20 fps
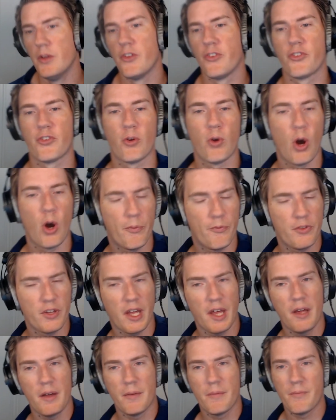So
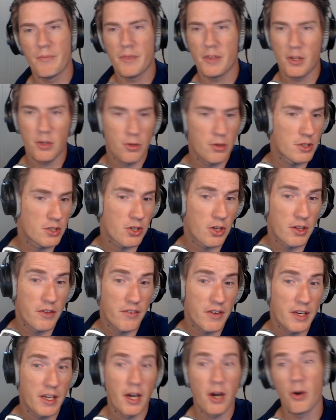hopefully you enjoyed the
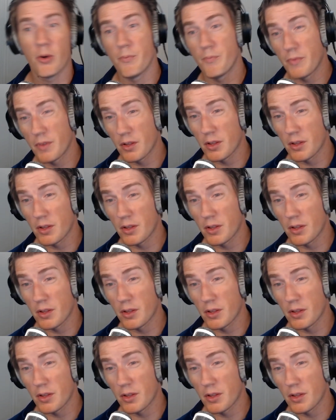video.